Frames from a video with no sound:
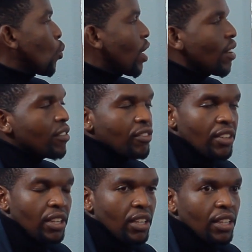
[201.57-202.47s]
we have
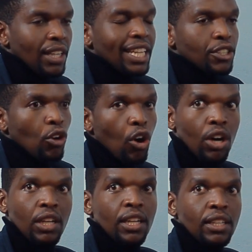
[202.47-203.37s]
a
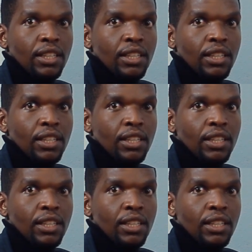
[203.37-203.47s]
dog,